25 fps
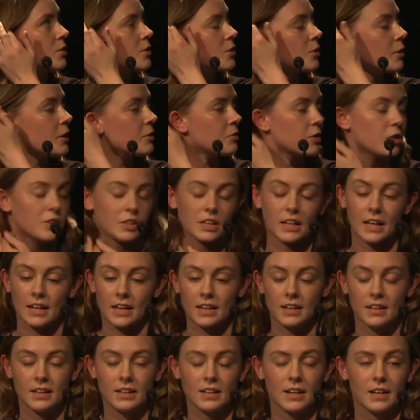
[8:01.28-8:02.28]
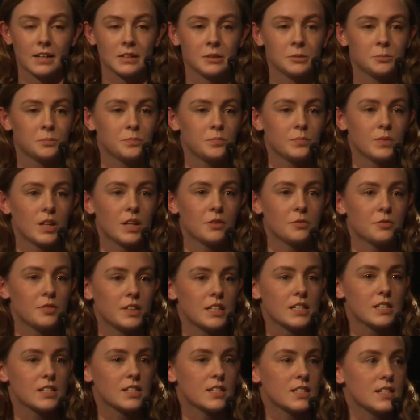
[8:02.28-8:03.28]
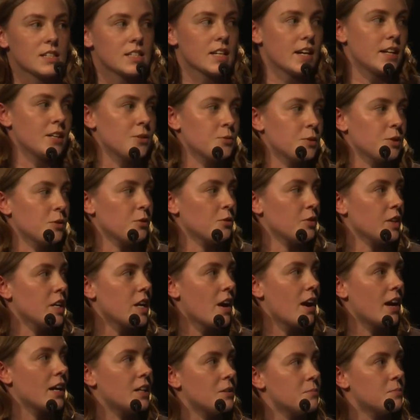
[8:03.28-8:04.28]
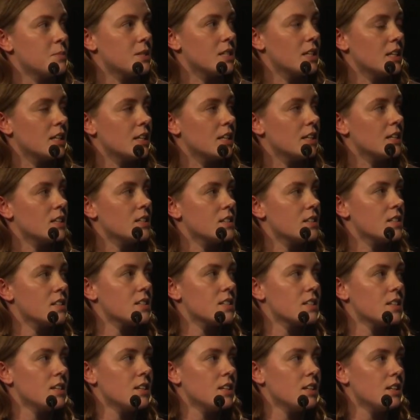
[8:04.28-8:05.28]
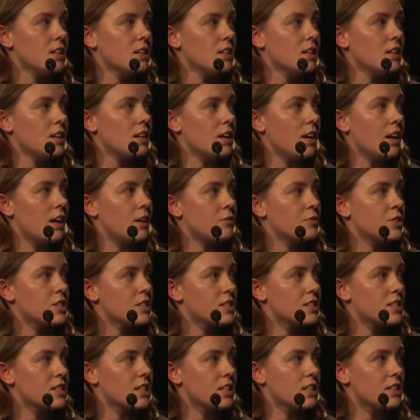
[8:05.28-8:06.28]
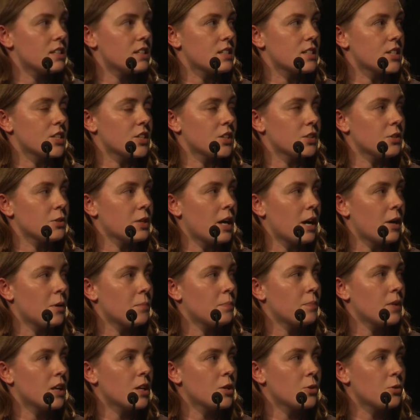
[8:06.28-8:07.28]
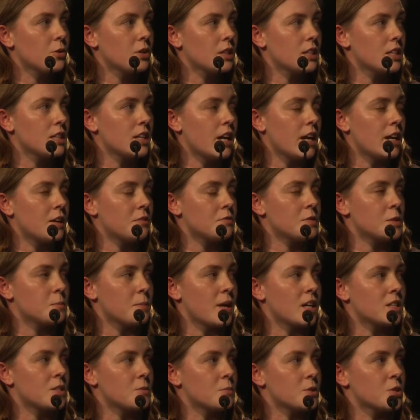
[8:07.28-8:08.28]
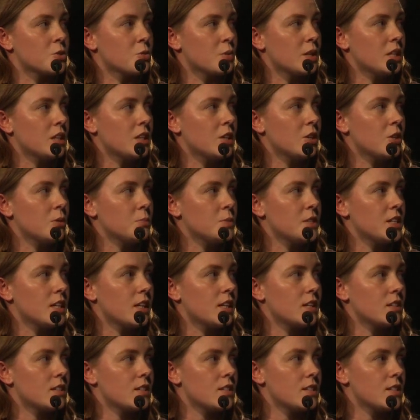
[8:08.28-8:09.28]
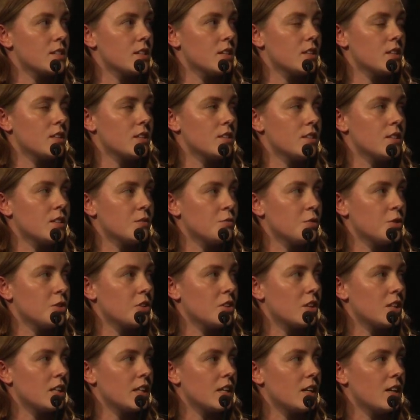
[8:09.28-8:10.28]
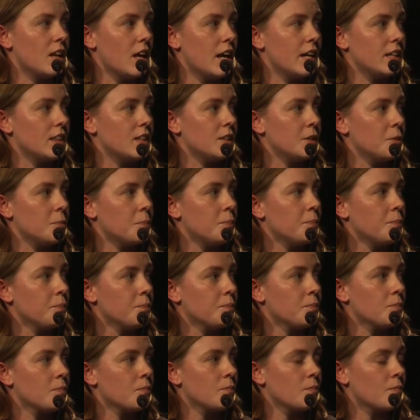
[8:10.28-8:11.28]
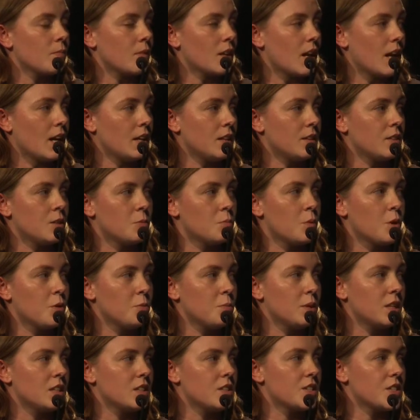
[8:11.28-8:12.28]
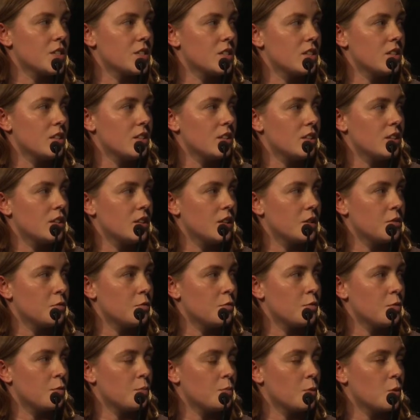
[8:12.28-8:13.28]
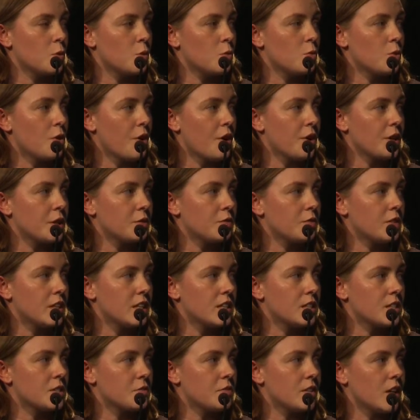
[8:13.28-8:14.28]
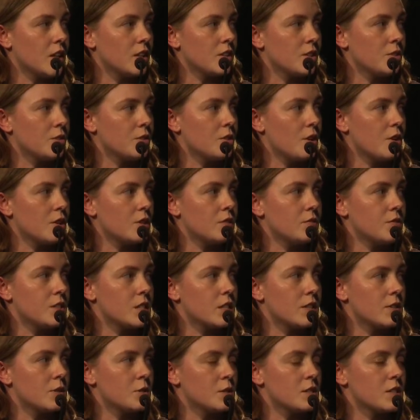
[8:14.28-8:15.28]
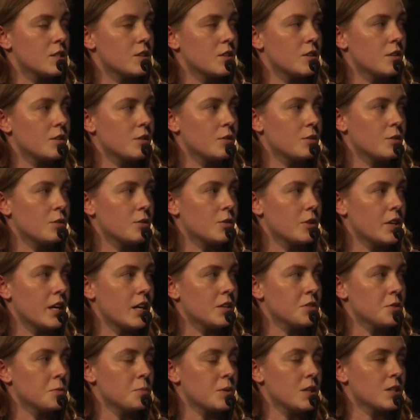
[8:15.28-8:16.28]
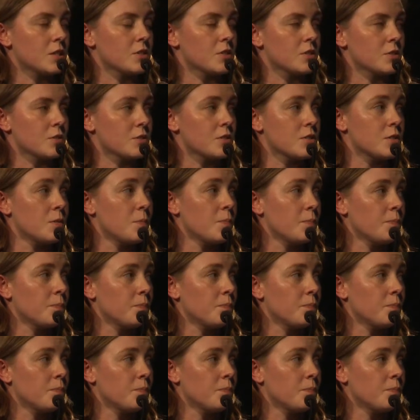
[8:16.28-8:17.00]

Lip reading: So I've got a Flex container with 3 items in it. I've just set it to equally have space between the objects, to vertically align them, and at the moment they've all got a Flex value of 0, 0, 300 pixels.